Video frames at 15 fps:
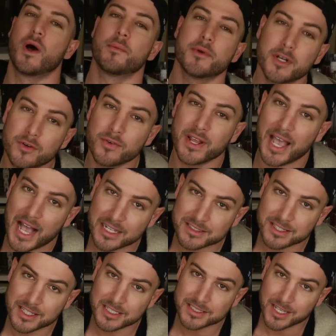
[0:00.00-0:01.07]
I'm gonna react
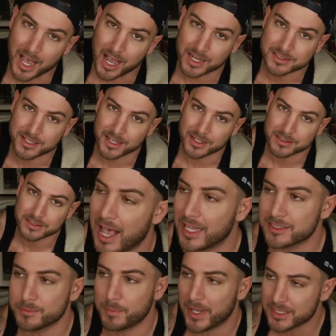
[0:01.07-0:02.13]
to these cocktails
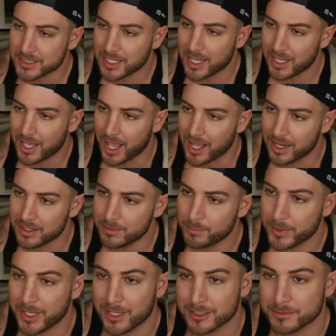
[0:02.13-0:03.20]
as best I can
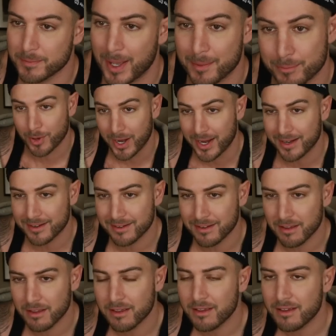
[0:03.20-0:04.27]
because my brain
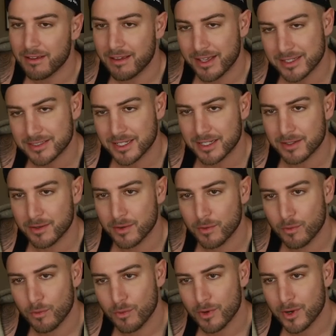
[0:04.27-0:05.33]
isn't
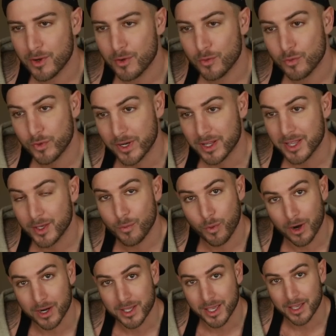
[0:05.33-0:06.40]
really
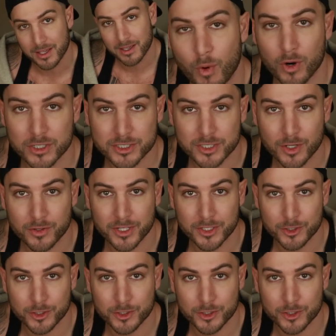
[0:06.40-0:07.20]
working, more so than